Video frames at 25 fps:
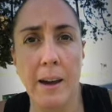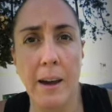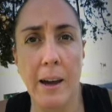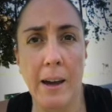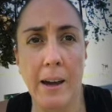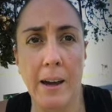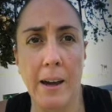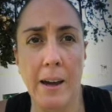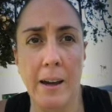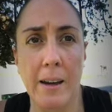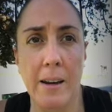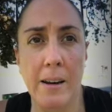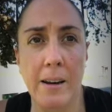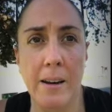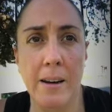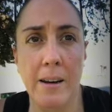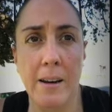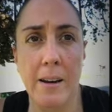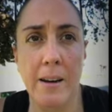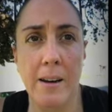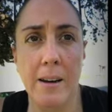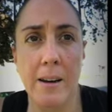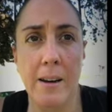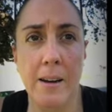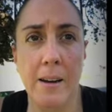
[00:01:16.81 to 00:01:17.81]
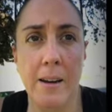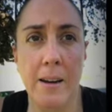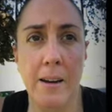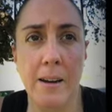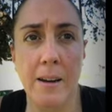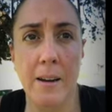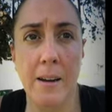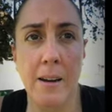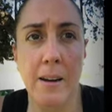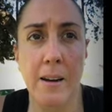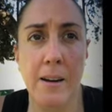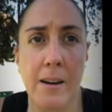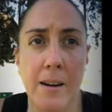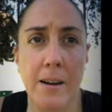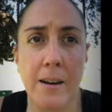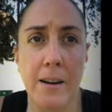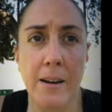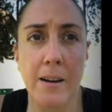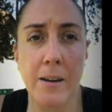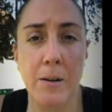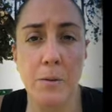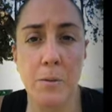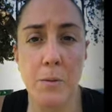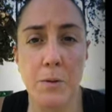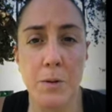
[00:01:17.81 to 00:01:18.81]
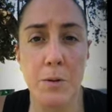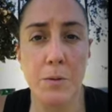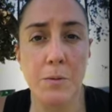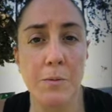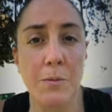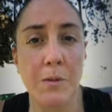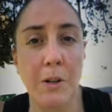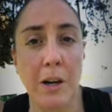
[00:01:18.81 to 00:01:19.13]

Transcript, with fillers: and it was